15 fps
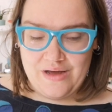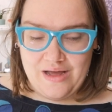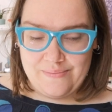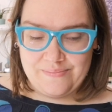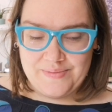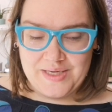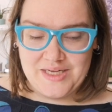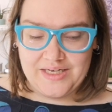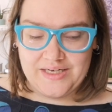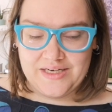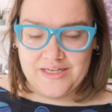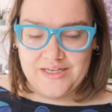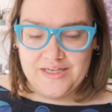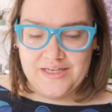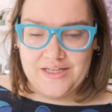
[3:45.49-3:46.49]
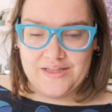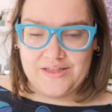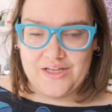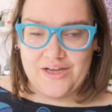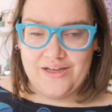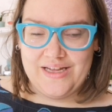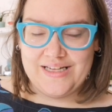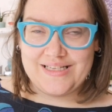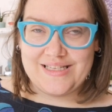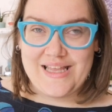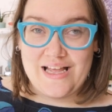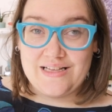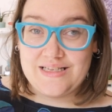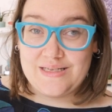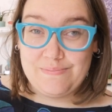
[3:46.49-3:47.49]
I mean that it's
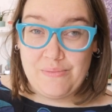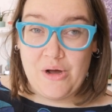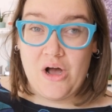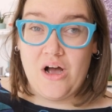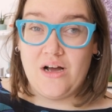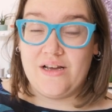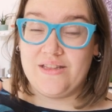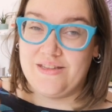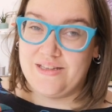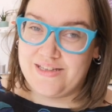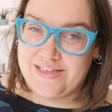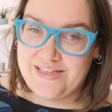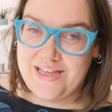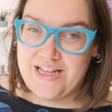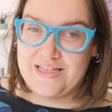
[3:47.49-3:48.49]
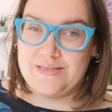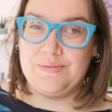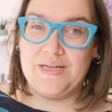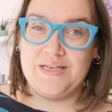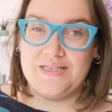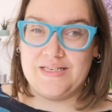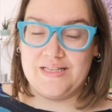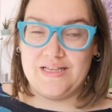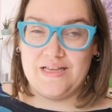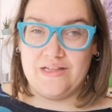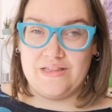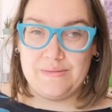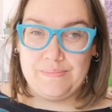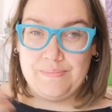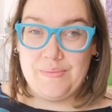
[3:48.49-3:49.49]
that spark that gets me into the
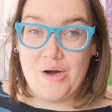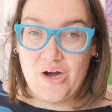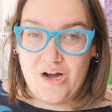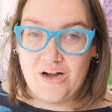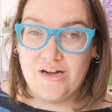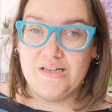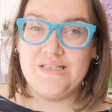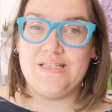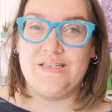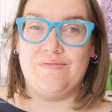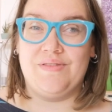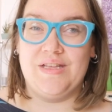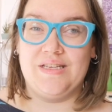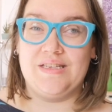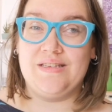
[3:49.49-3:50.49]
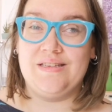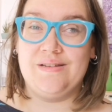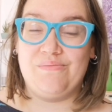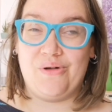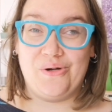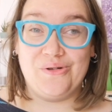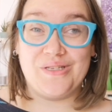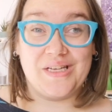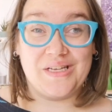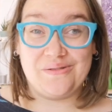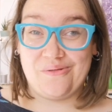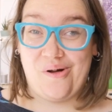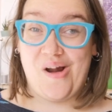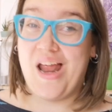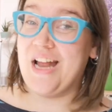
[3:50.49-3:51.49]
other parts of this
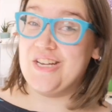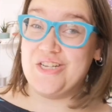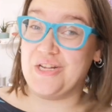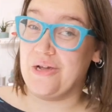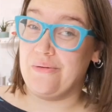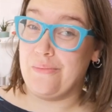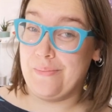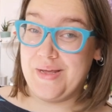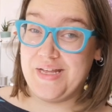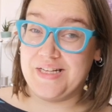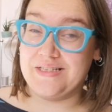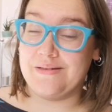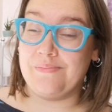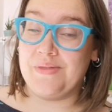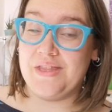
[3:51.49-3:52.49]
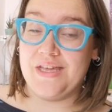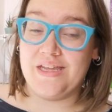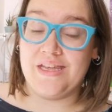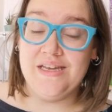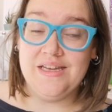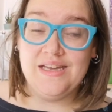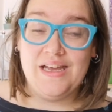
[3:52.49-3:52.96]
process where I actually go and make something.